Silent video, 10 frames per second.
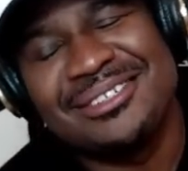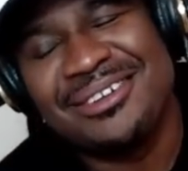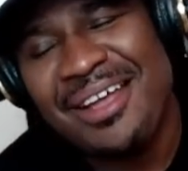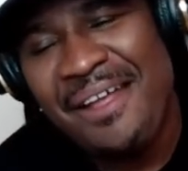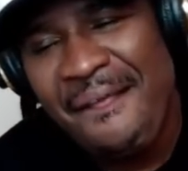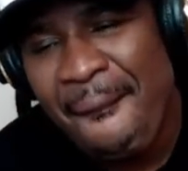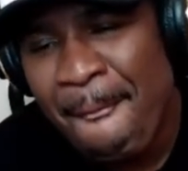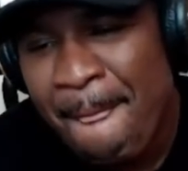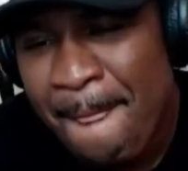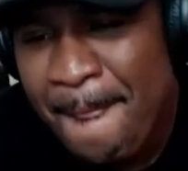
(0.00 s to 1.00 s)
Yeah, that shit
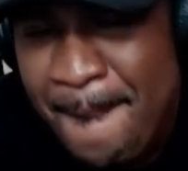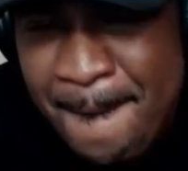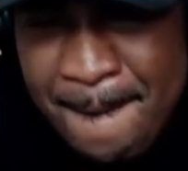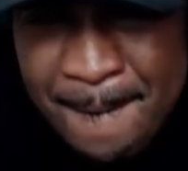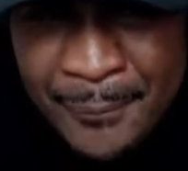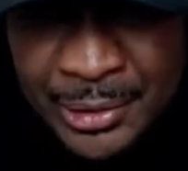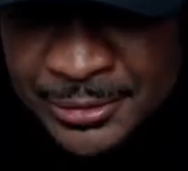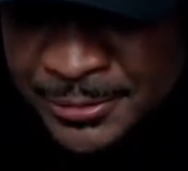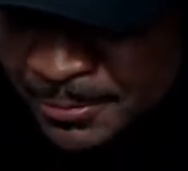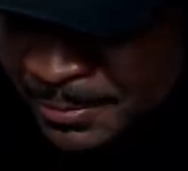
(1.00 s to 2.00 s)
crazy. I, I yeah, I didn't think it
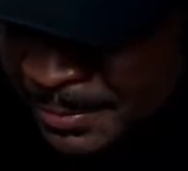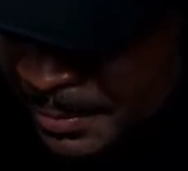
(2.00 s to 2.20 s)
was gonna